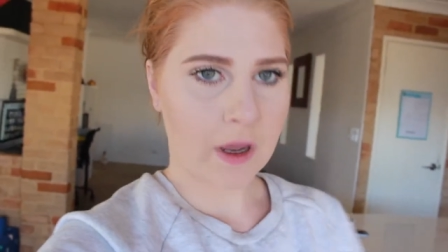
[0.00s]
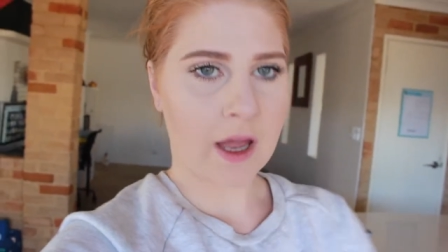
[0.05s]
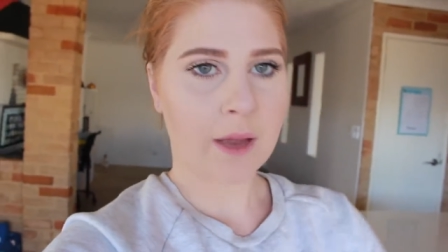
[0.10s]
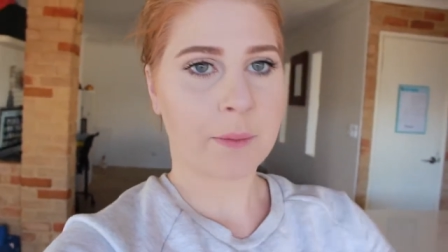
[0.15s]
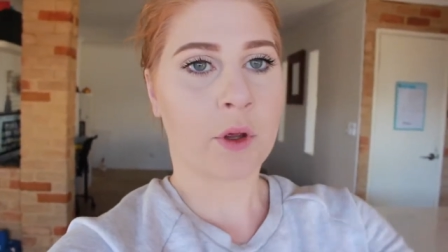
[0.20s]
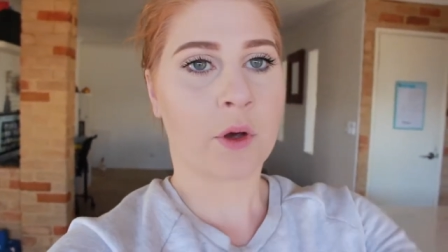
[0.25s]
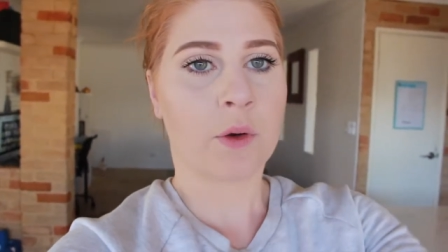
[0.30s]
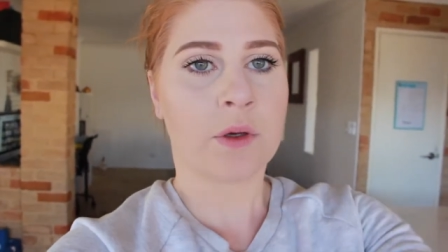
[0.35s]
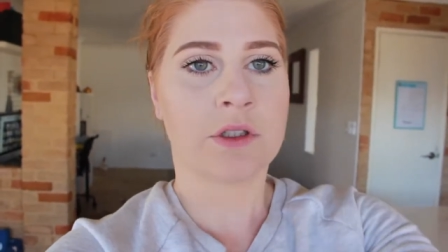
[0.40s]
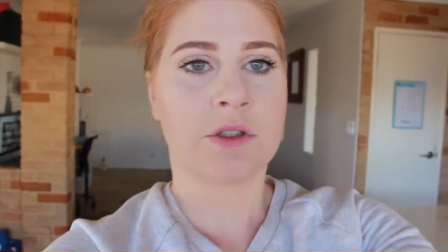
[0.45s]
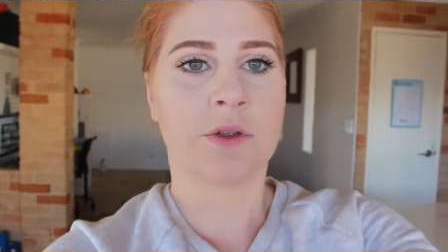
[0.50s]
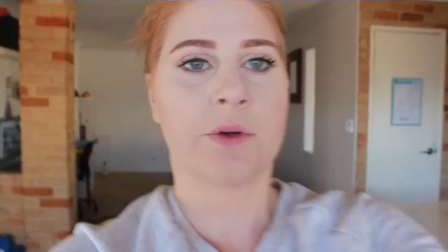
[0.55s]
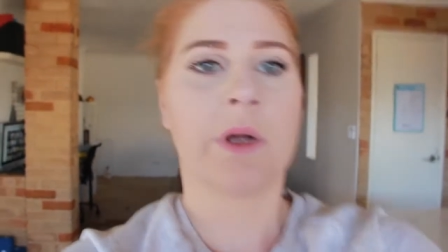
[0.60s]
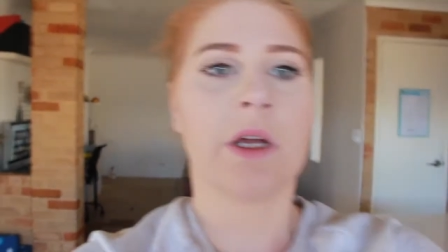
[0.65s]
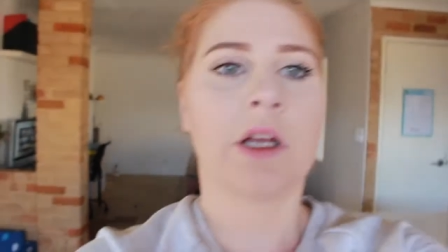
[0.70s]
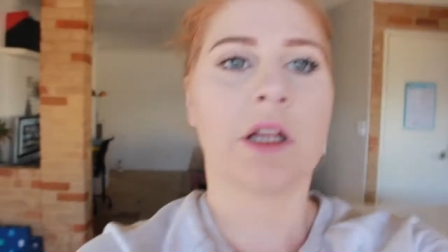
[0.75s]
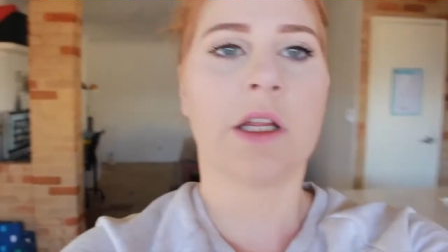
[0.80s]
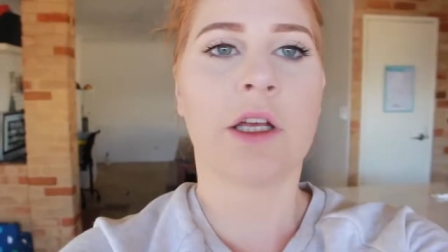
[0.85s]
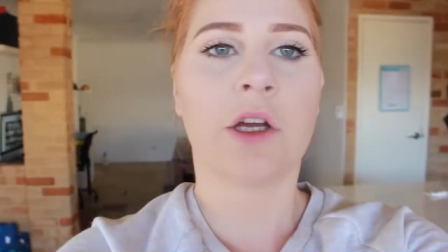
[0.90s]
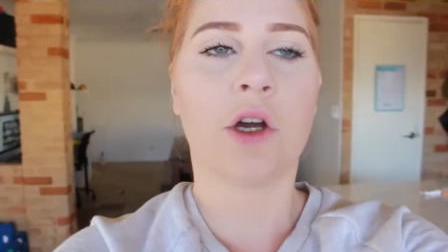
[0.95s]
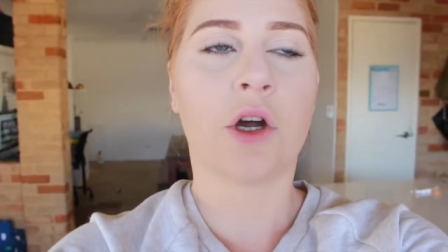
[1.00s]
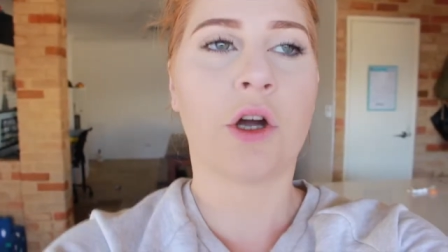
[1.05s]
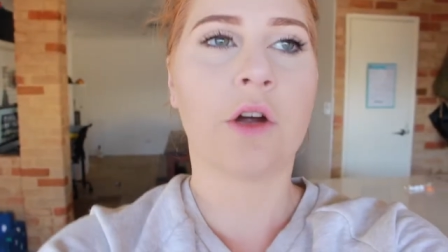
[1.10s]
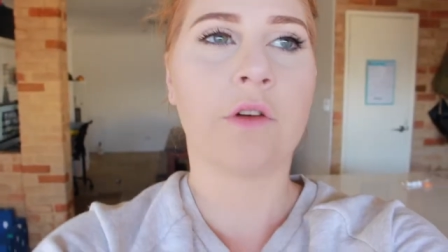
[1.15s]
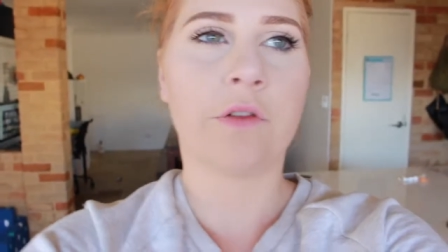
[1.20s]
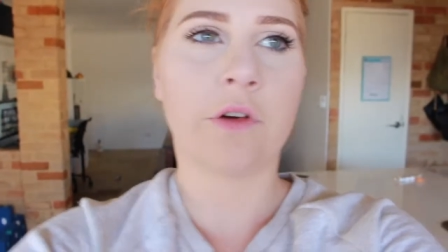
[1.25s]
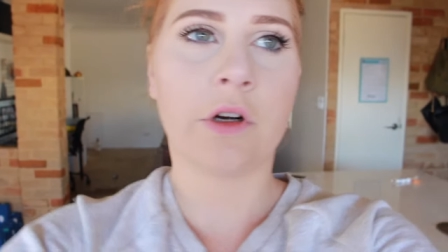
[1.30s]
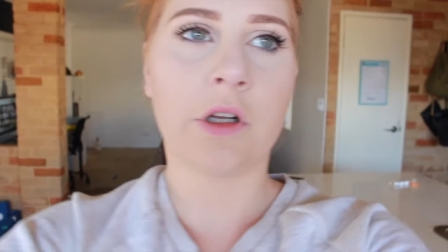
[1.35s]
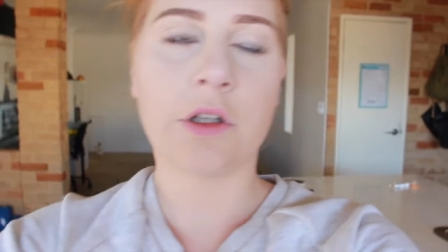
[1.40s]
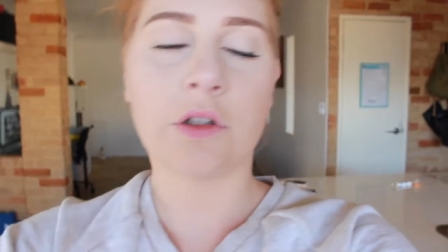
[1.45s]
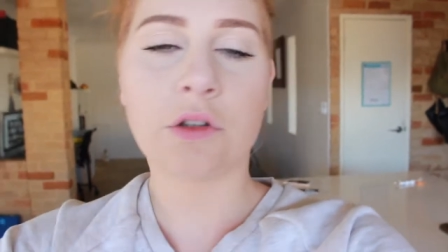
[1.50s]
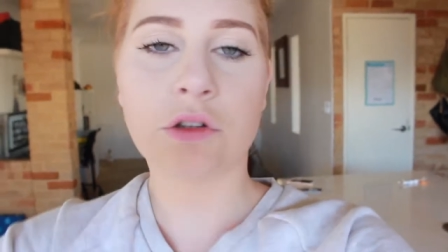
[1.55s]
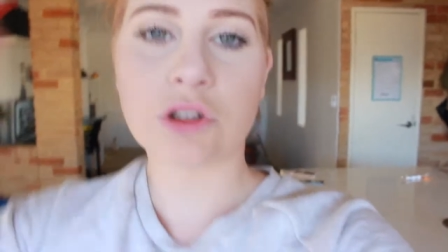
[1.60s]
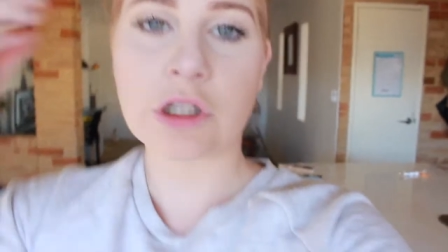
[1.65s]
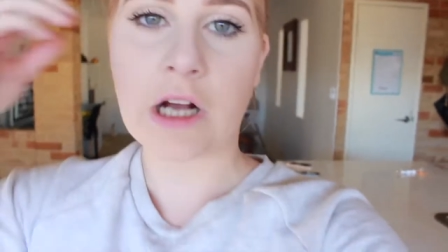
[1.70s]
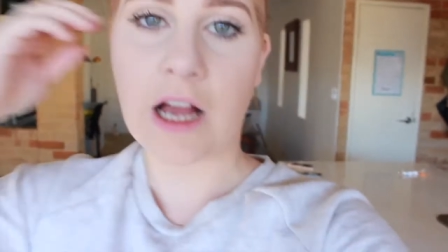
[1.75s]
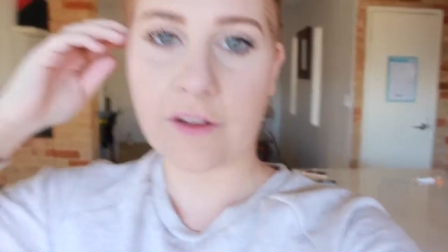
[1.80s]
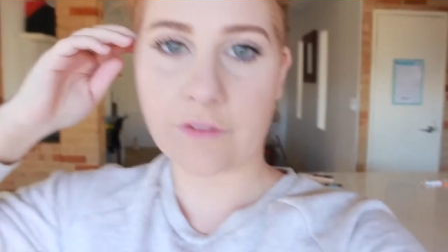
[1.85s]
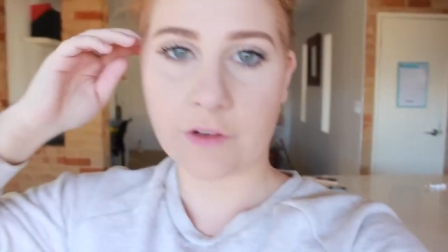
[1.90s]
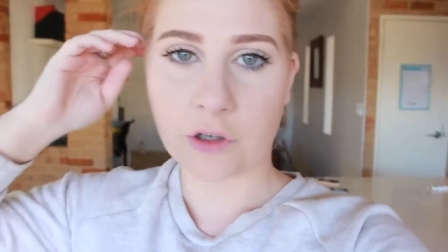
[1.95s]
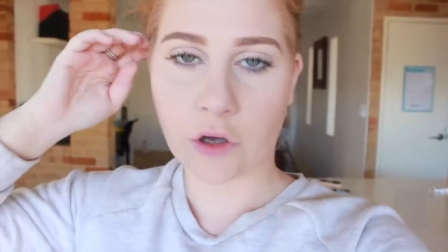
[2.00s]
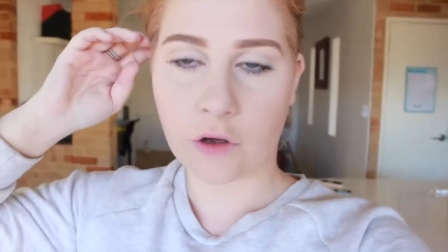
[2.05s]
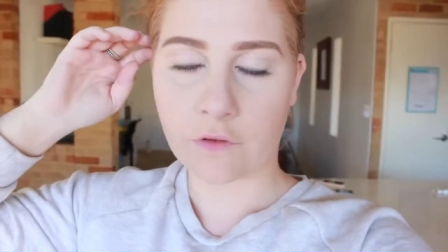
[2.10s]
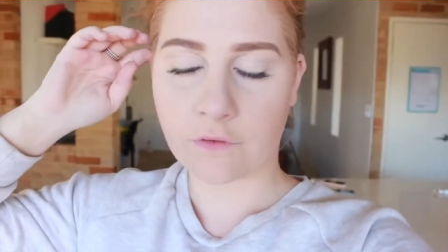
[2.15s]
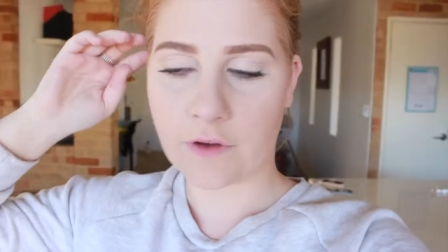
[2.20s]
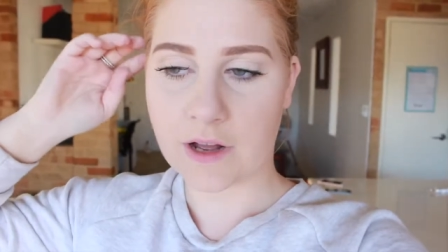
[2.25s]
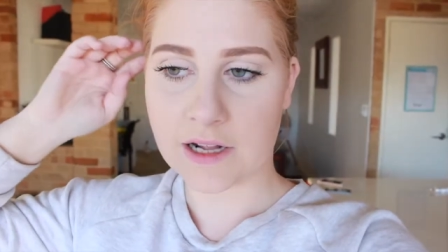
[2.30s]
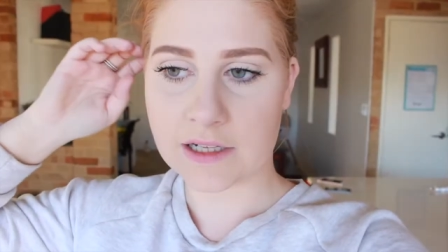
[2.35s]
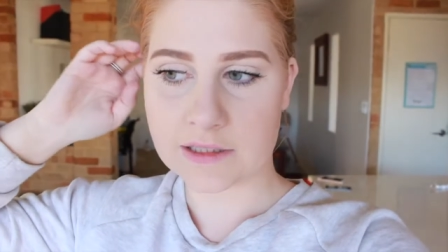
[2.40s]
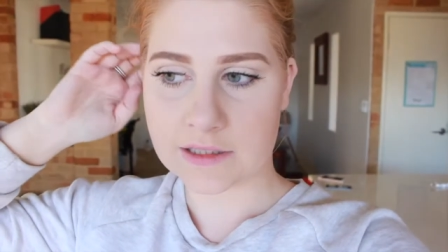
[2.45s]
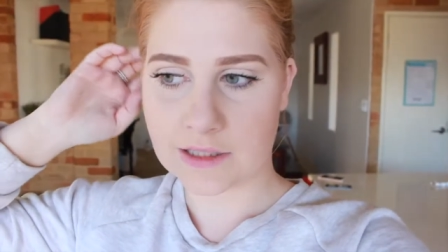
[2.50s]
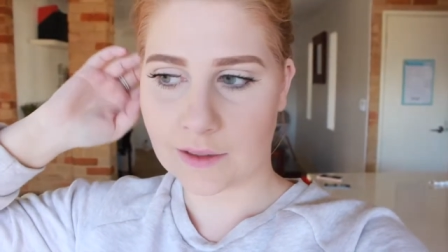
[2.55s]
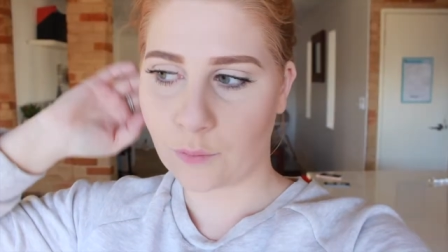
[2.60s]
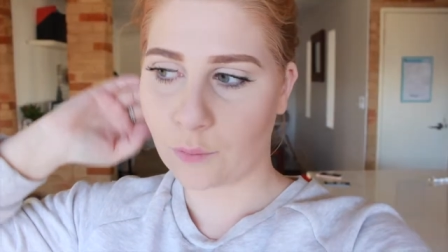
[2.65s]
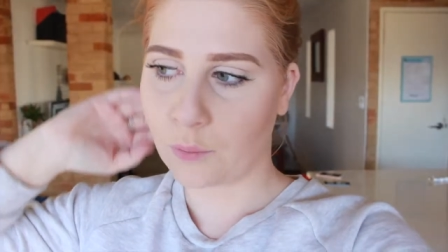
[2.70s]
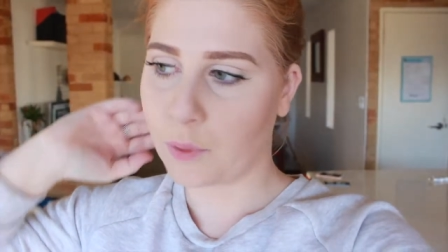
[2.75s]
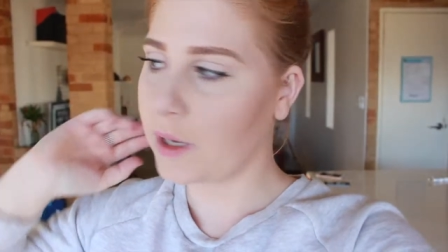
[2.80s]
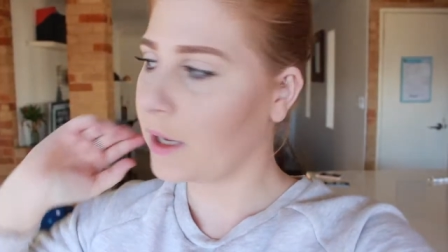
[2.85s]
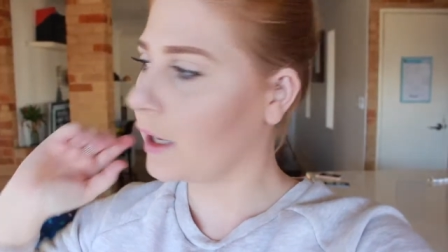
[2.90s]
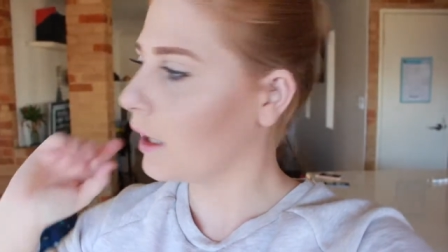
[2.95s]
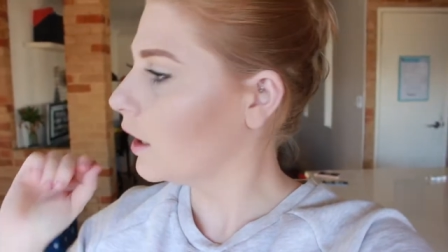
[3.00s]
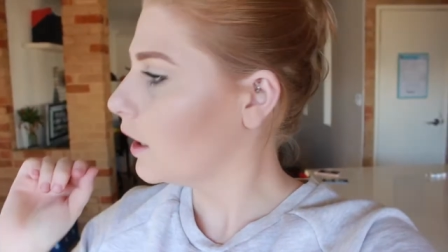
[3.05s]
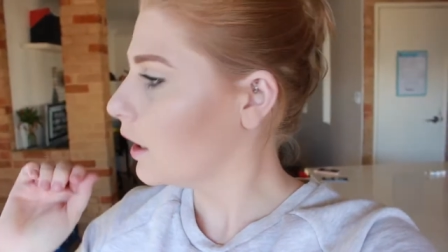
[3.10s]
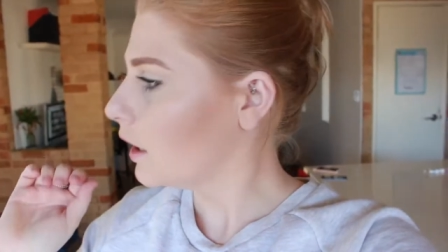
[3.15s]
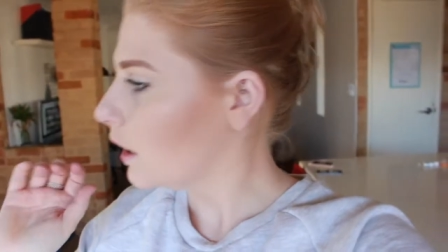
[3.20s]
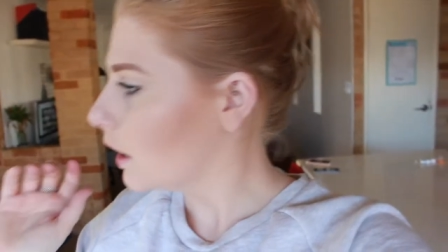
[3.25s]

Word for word: I'm going to quickly go for a little drive and go find somewhere